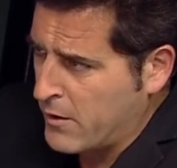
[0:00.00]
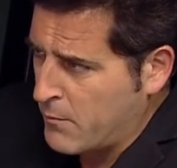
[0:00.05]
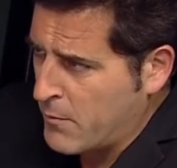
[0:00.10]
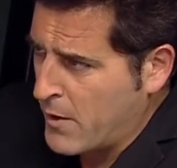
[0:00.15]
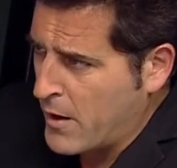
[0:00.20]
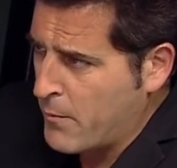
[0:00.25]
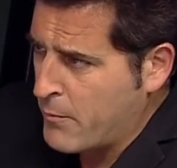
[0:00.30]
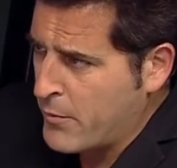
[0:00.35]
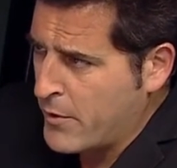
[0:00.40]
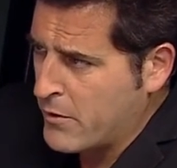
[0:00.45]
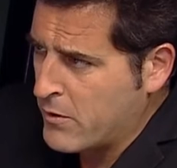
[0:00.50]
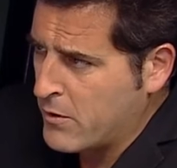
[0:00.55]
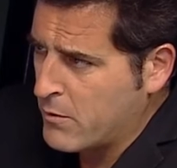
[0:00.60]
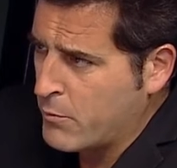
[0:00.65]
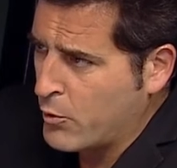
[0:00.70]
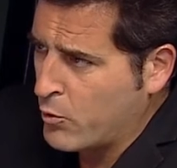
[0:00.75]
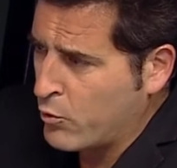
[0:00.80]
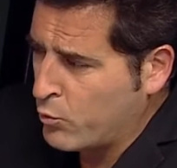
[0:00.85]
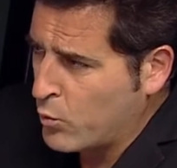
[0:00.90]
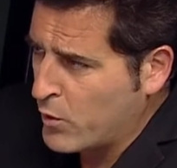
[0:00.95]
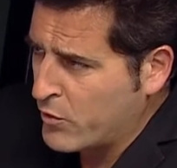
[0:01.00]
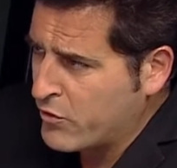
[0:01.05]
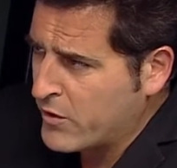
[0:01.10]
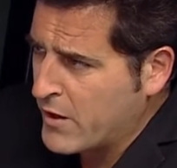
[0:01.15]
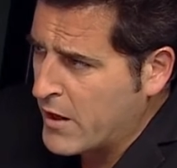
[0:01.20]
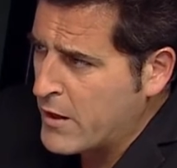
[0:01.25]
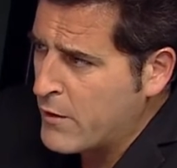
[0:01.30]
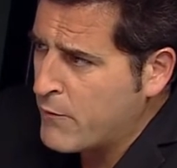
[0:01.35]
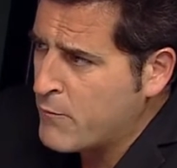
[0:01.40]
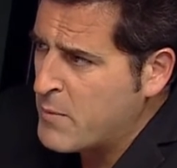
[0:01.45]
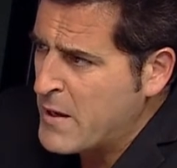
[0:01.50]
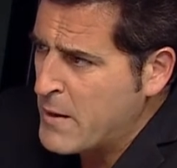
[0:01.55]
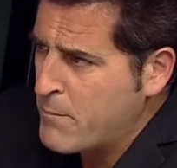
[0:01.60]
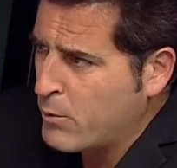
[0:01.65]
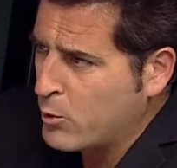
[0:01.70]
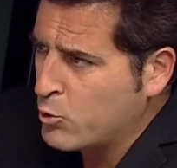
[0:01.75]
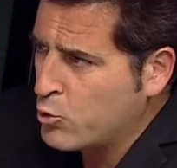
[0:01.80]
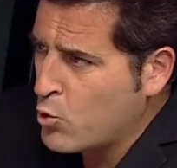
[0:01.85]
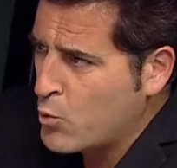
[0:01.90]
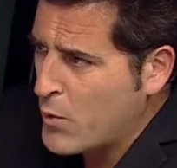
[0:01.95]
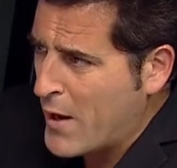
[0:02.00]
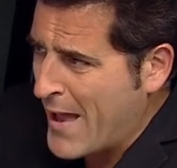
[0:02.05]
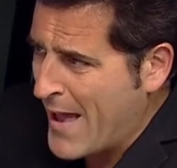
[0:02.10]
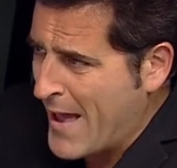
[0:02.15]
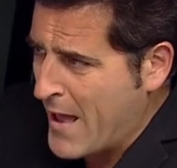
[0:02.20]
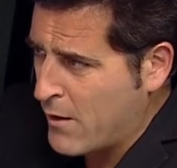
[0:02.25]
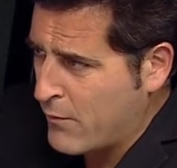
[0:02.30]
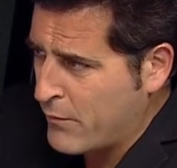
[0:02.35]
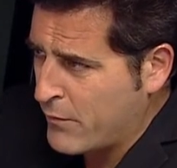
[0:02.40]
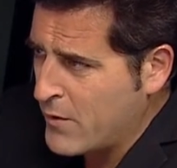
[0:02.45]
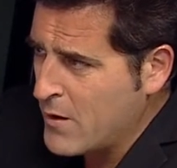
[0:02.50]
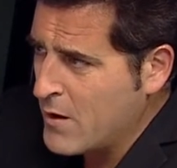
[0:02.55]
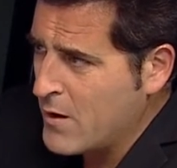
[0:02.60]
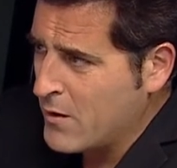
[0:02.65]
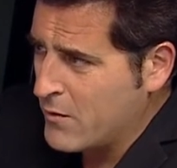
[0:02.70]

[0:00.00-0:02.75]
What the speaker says: in my opinion, because once again, if people don't have